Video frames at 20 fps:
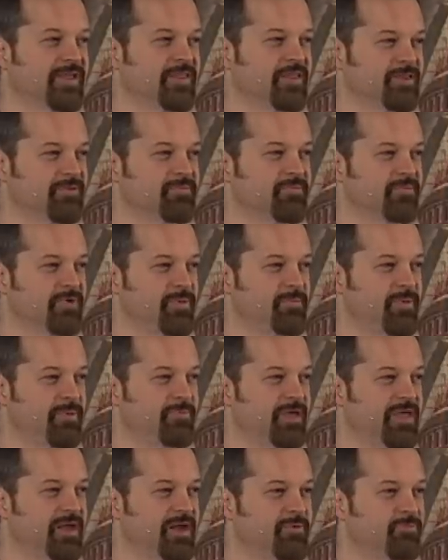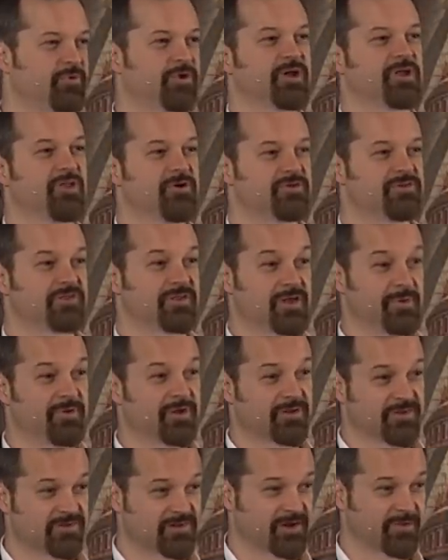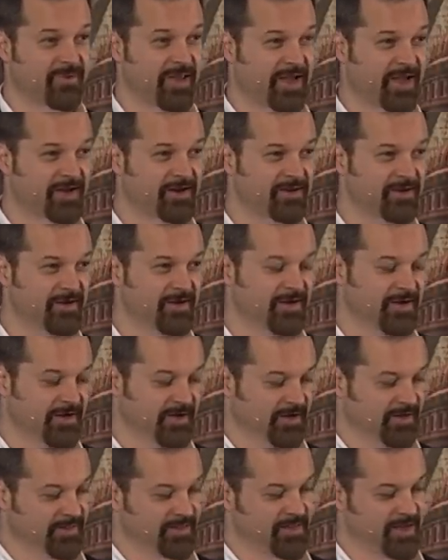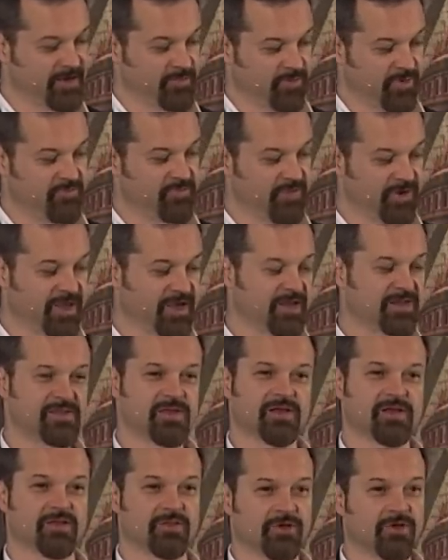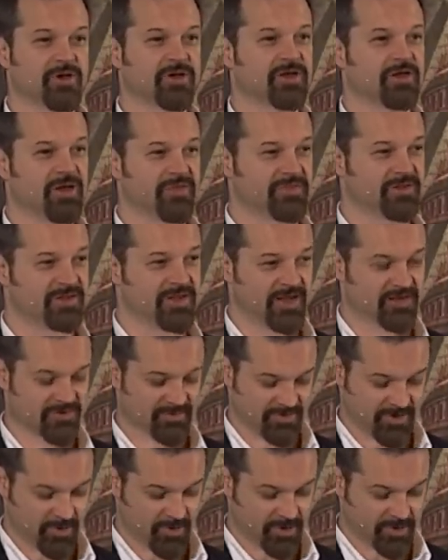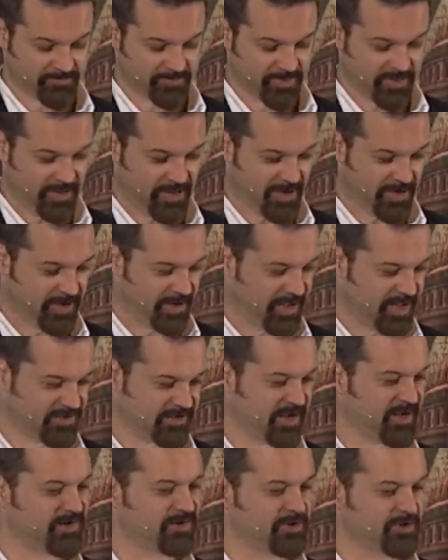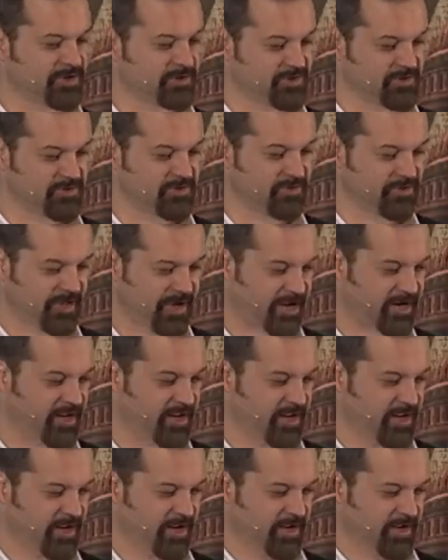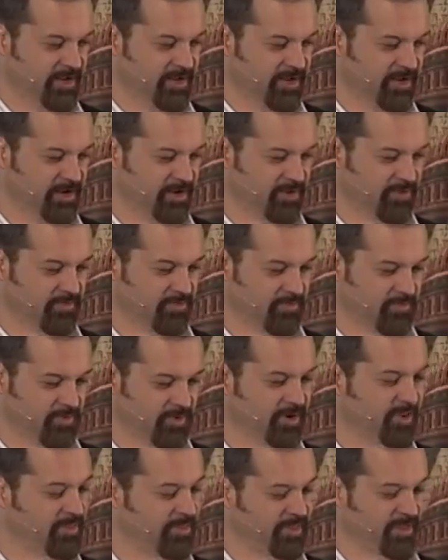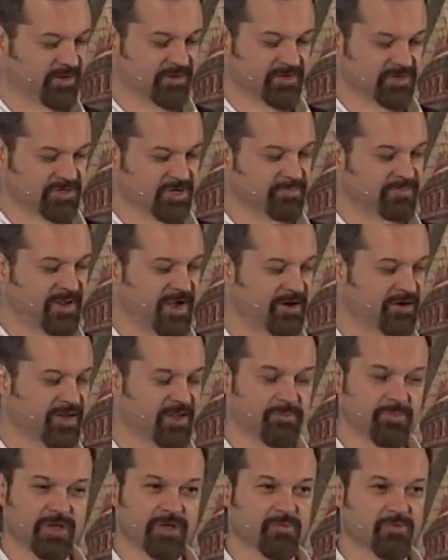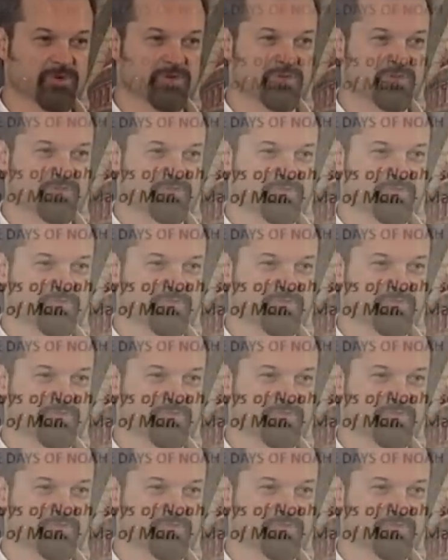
that we may be getting pretty close to the coming of the Son of Man, then we've really got to take a look at the days of Noah. And as I started to do that, uh, one of the things that jumped out at me was the